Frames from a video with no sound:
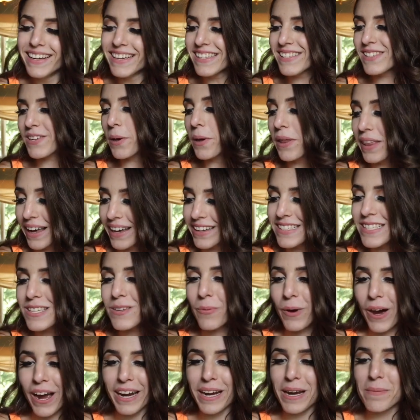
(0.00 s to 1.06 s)
So that's
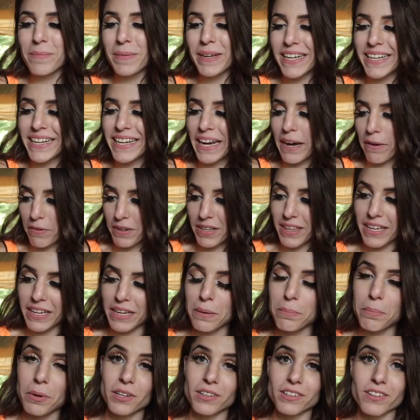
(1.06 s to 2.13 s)
why I'm heating everything
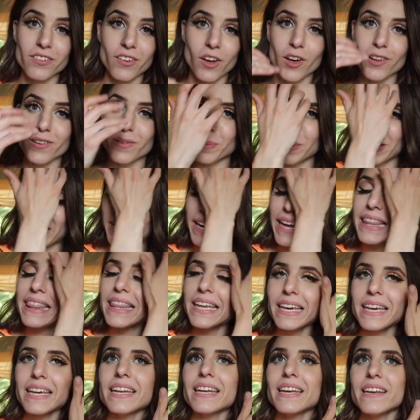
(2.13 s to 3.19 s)
up on the saucepan. I
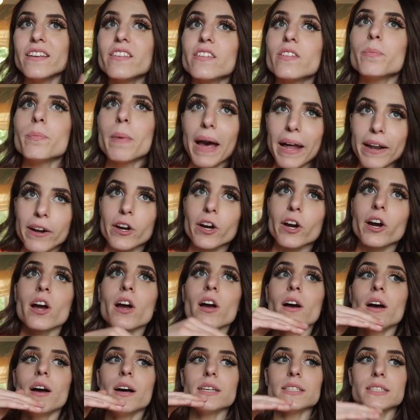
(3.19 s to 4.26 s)
think it is better
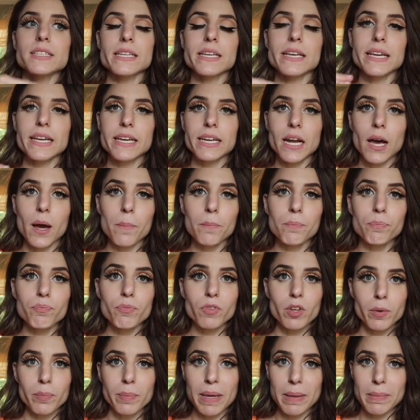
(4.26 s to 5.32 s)
to heat up
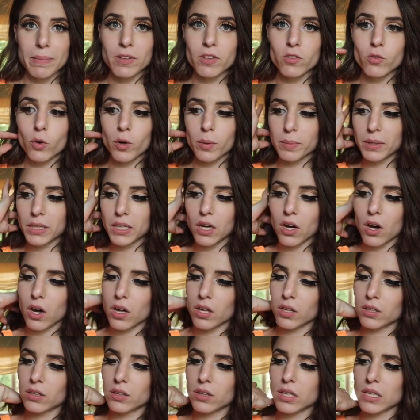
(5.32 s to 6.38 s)
your baby's formula
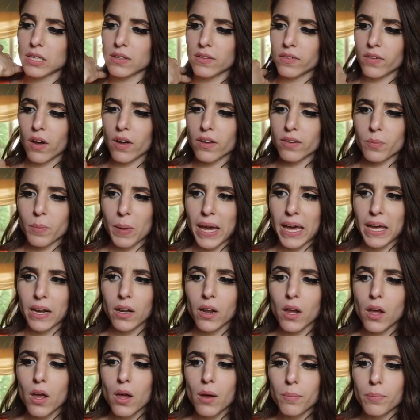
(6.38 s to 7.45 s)
on the saucepan,
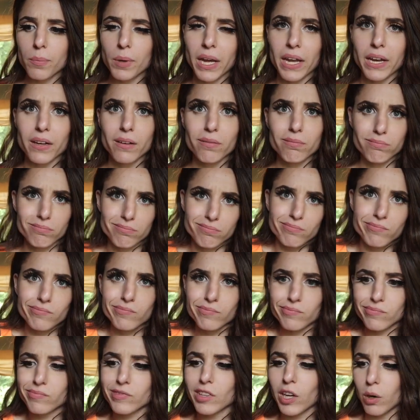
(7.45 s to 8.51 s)
but
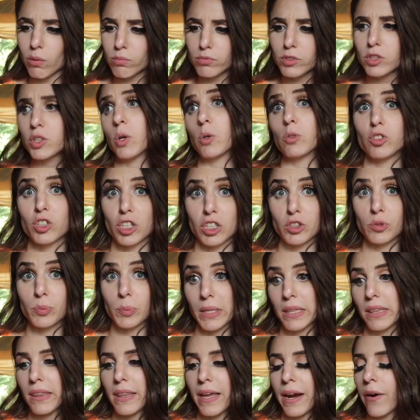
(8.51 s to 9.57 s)
yeah, no
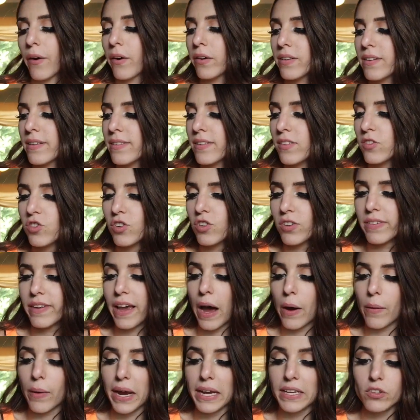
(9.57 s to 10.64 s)
judgment there. This is just
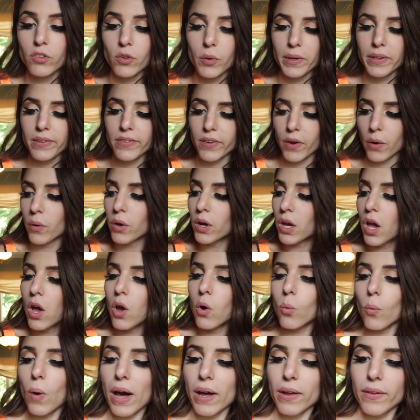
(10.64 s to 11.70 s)
how I do it. So
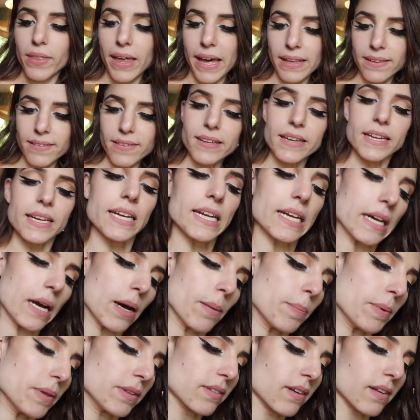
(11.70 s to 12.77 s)
while that's heating
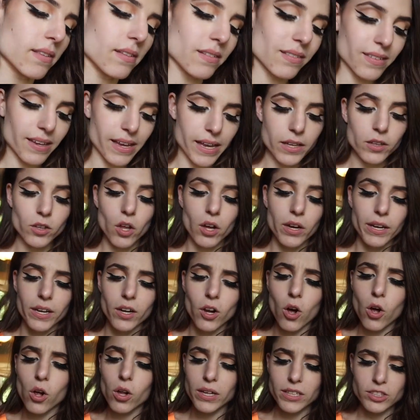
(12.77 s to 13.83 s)
up, it doesn't take long at
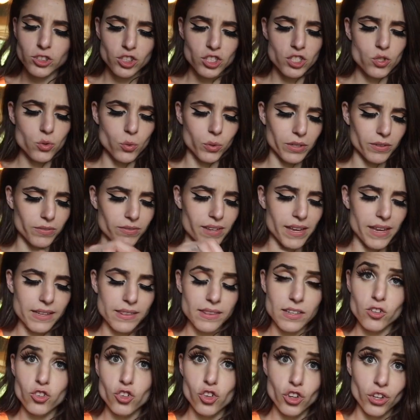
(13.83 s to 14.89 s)
all. I just sort of take
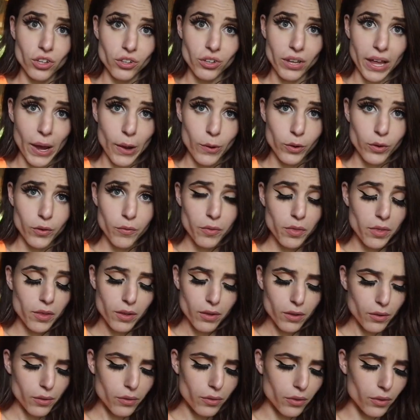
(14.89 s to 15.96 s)
the chill out of
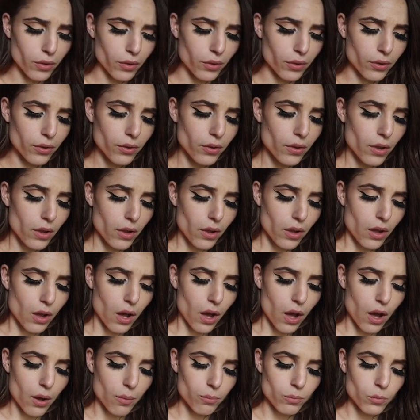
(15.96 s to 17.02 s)
the
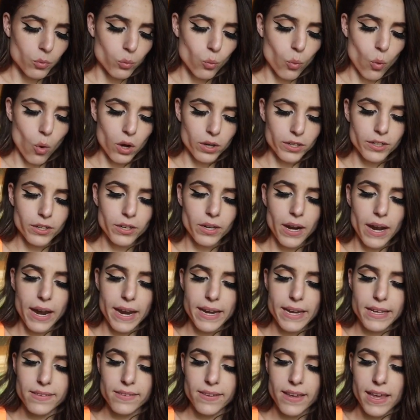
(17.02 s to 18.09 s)
water.
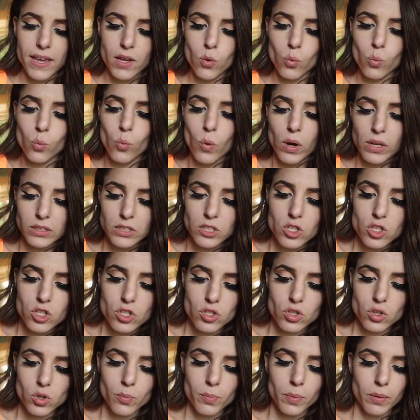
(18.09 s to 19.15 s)
I take 1
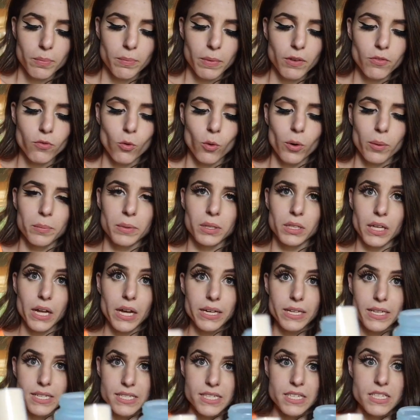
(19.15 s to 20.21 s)
scoop of my formula
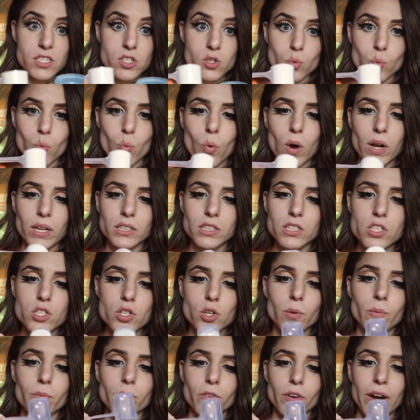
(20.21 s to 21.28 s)
because it's 1
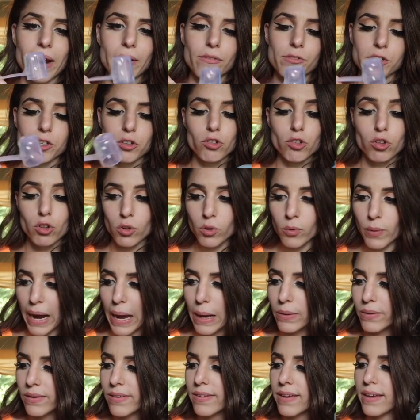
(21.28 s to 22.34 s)
scoop for every 2
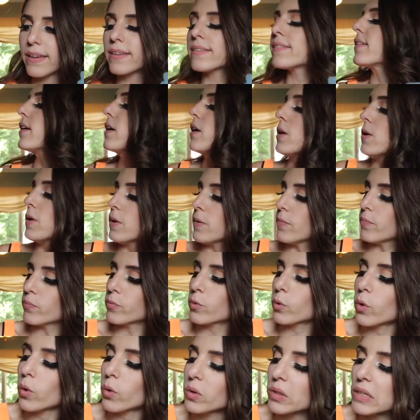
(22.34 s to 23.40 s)
ounces.
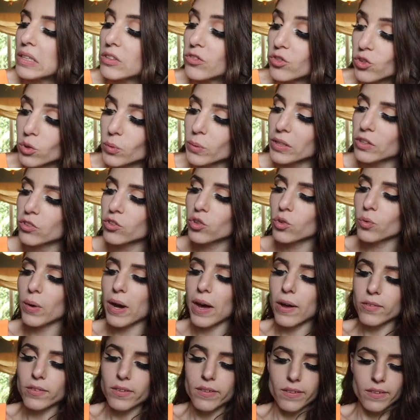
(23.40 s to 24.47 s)
We're only doing 2
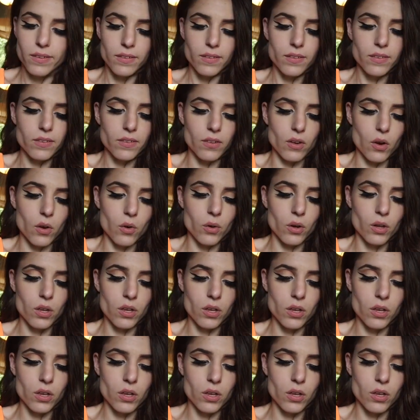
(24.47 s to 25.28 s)
ounces, so